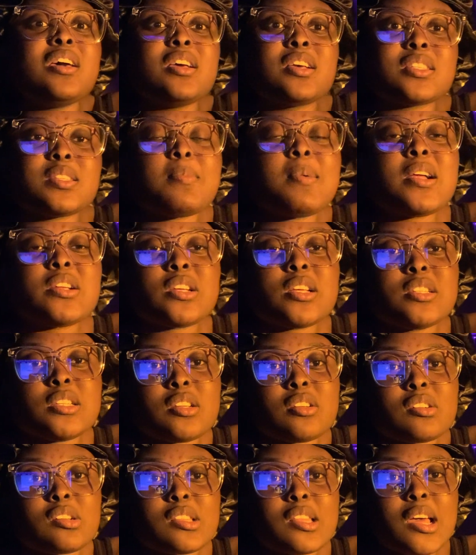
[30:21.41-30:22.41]
So imagine I did
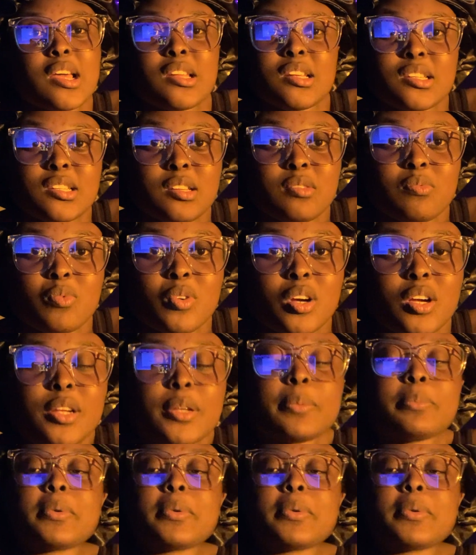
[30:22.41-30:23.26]
all that and it didn't work.